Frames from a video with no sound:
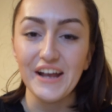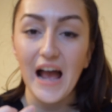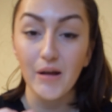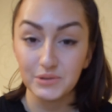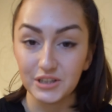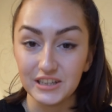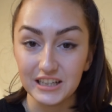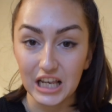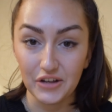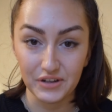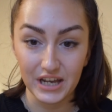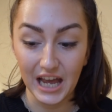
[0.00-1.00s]
absolutely
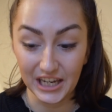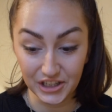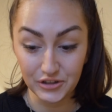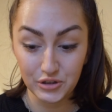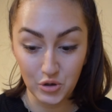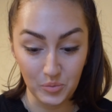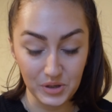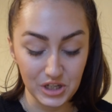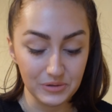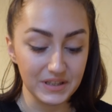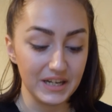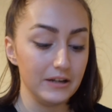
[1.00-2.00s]
love it, and you saw me
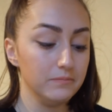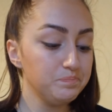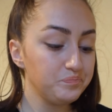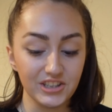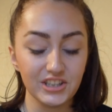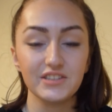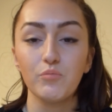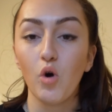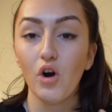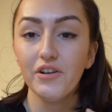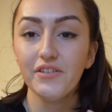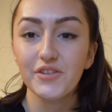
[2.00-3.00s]
using it.
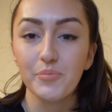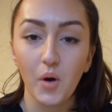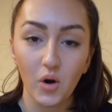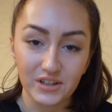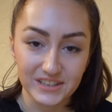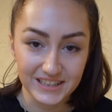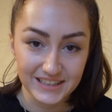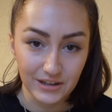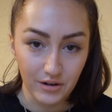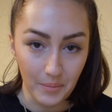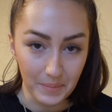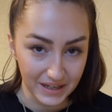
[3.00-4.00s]
The box is
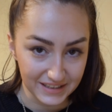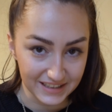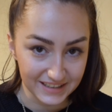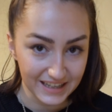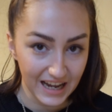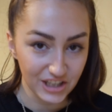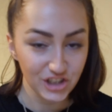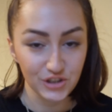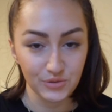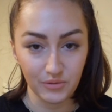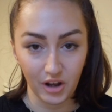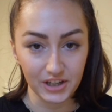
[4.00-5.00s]
still amazing, as
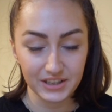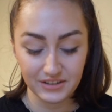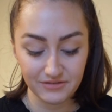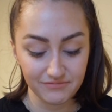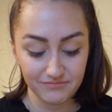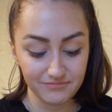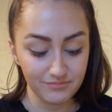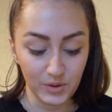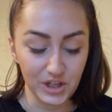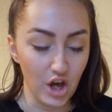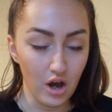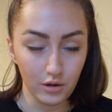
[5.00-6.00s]
you we
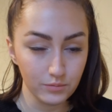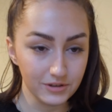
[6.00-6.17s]
know.